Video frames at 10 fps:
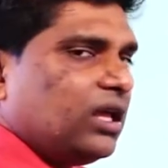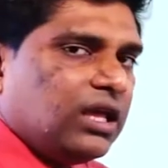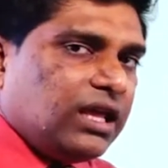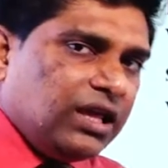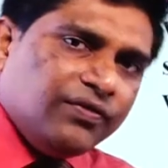
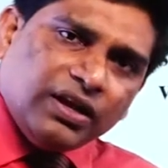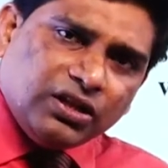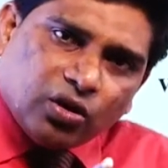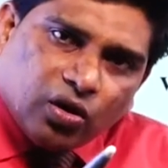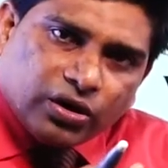
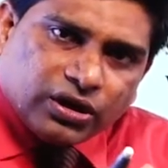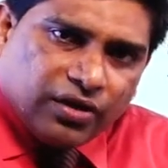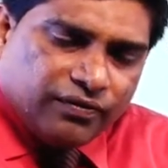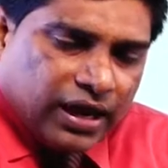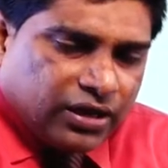Even though
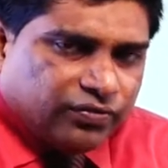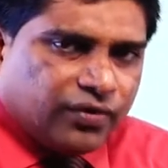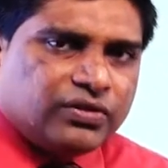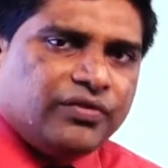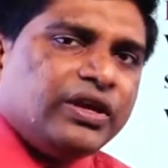your value
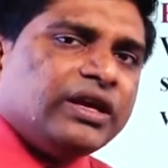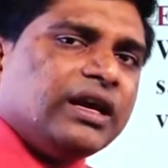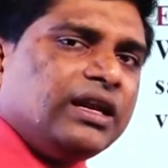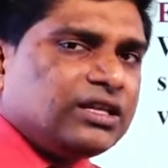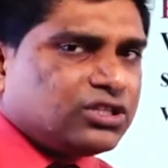of the
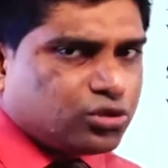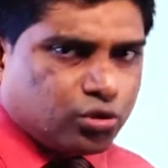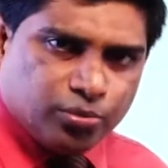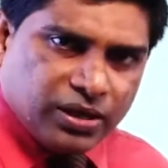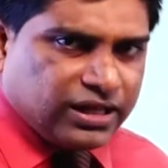vehicle is
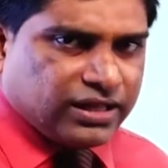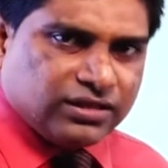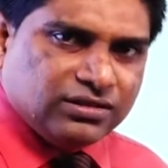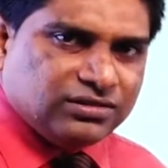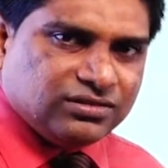2
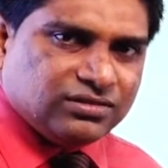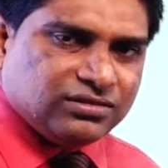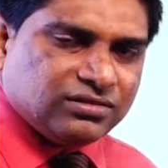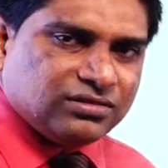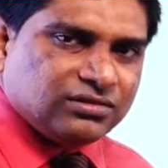million,
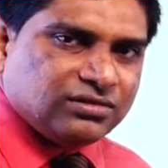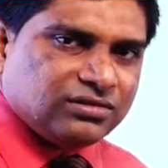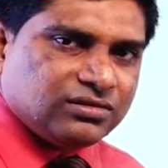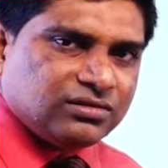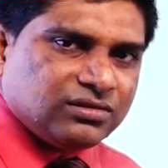
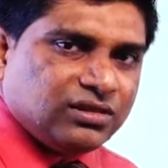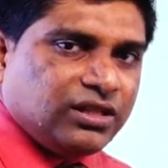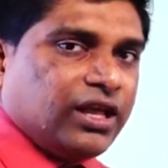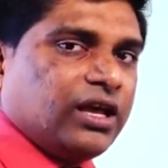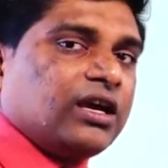
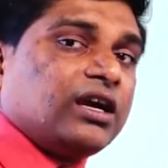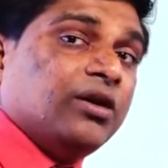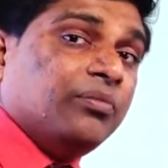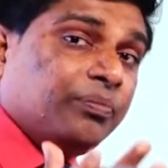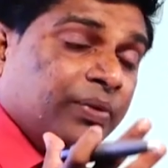the
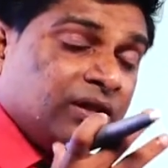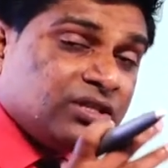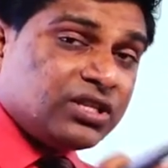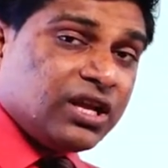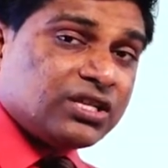
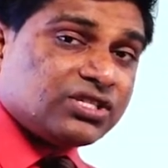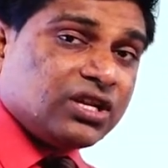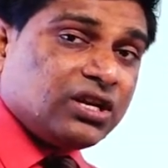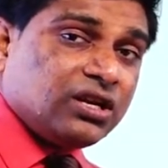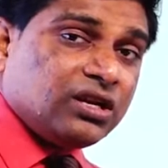
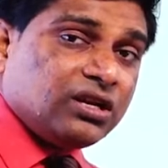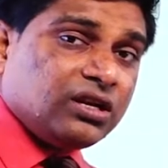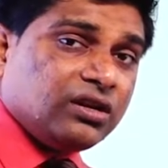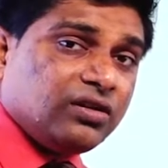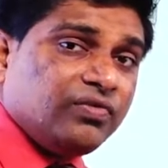compensation
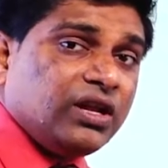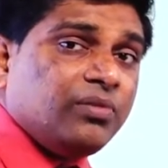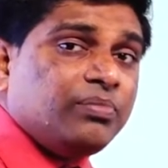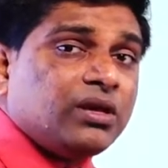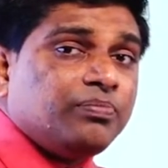
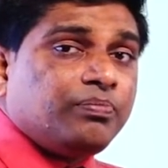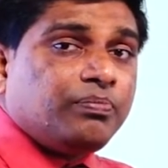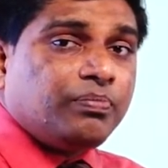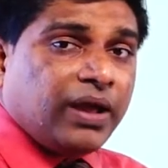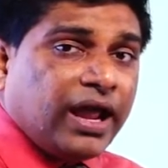will be
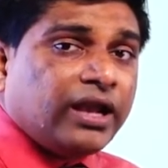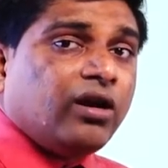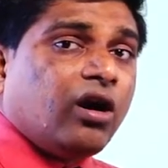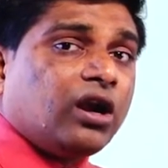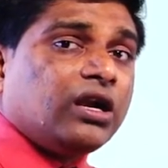paid
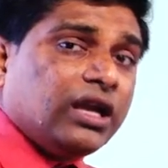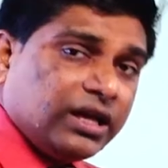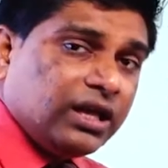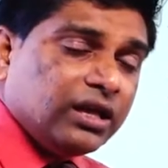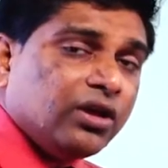
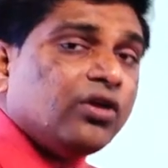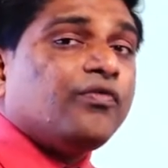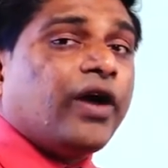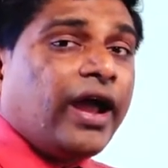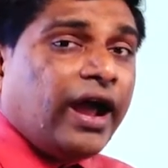only
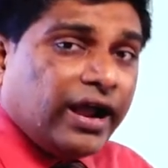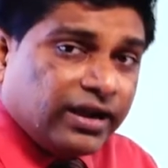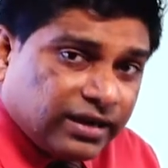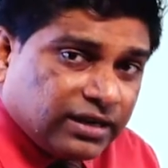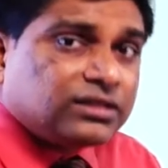
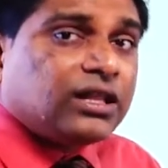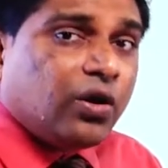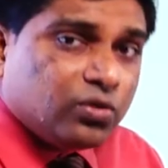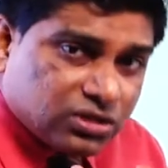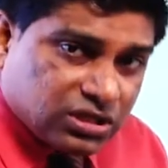
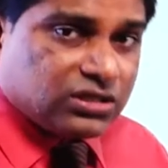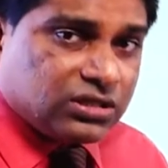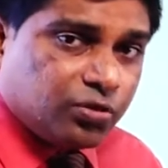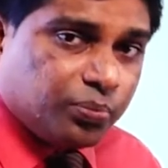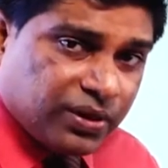
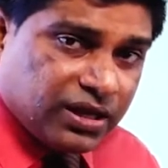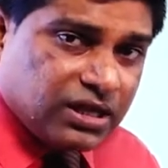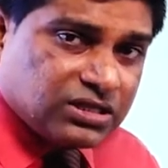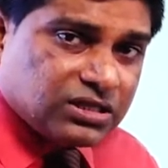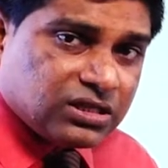500,000
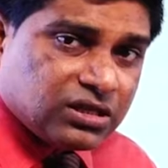rupees